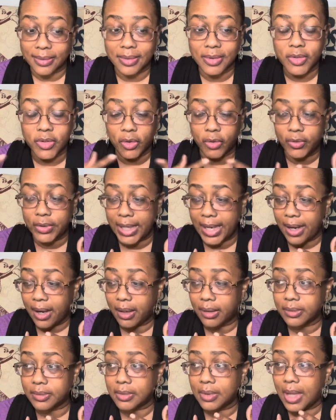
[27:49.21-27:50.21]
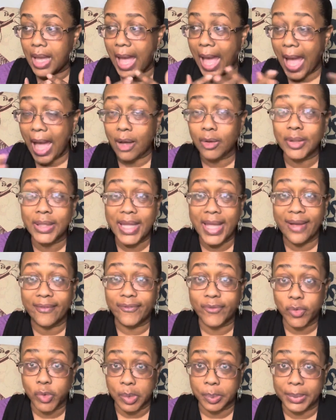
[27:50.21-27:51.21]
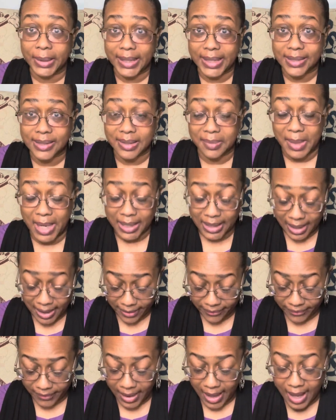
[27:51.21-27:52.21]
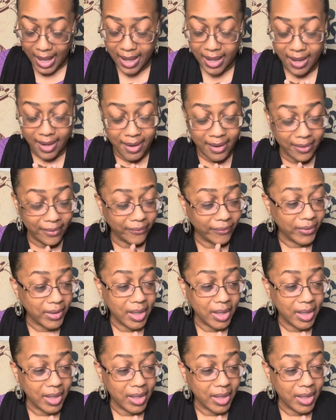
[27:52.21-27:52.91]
So now I only have 4 plants in my life. I have